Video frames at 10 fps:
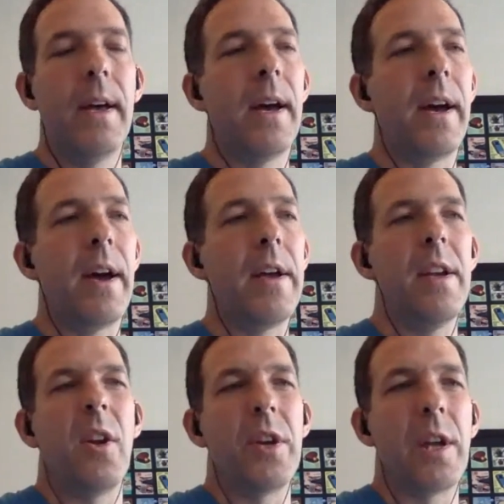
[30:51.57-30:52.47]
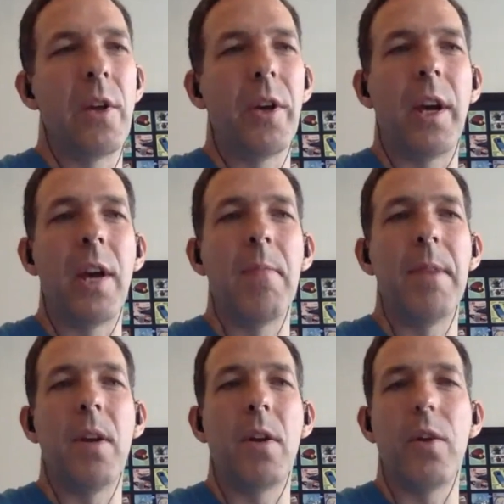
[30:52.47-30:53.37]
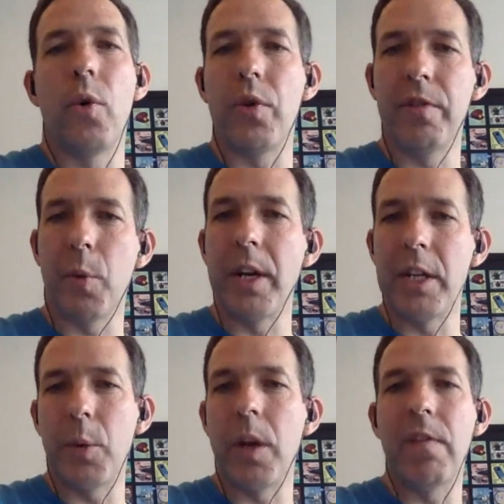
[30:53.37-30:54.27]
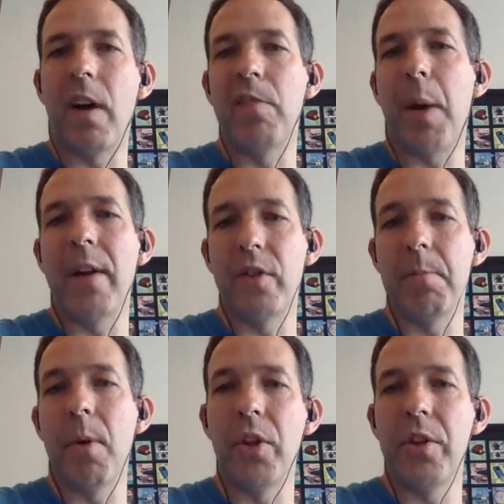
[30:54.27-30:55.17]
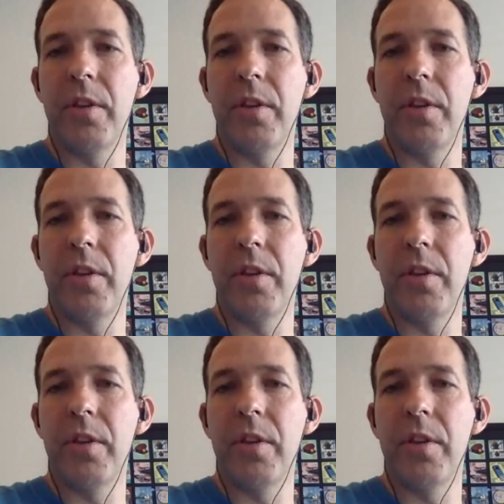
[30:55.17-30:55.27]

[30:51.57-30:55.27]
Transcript: You're looking at, the order of £20-25 a month